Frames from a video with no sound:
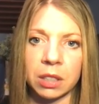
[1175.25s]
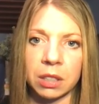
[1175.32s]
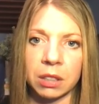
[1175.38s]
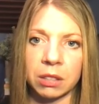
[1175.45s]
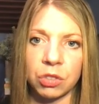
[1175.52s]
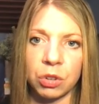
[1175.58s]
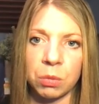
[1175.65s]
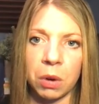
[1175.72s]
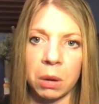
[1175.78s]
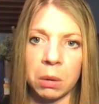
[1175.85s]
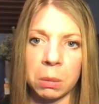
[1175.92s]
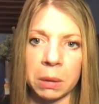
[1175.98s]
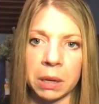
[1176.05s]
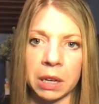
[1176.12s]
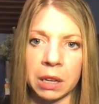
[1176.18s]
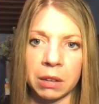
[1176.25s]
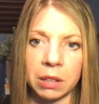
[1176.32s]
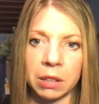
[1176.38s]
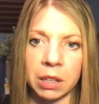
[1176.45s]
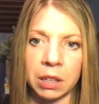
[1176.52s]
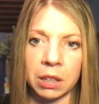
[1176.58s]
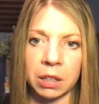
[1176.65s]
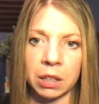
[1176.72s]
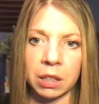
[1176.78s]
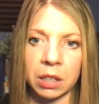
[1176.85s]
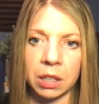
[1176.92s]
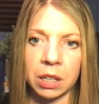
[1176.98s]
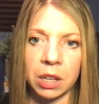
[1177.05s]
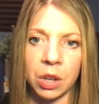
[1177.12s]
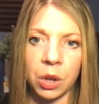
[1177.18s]
It should probably be down here.
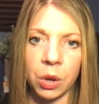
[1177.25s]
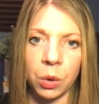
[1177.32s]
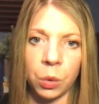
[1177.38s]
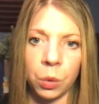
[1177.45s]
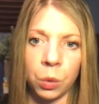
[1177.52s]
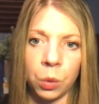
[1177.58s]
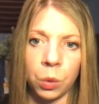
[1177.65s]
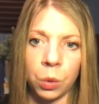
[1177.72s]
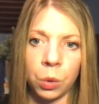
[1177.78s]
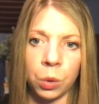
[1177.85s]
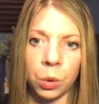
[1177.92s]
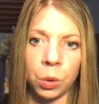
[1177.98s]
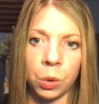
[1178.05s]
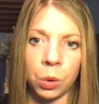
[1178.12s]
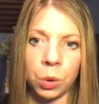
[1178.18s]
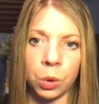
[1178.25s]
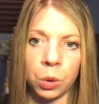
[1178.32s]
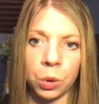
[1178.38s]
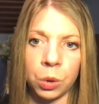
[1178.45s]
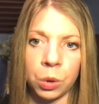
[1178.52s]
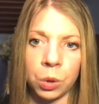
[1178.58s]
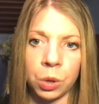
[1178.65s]
Ooh,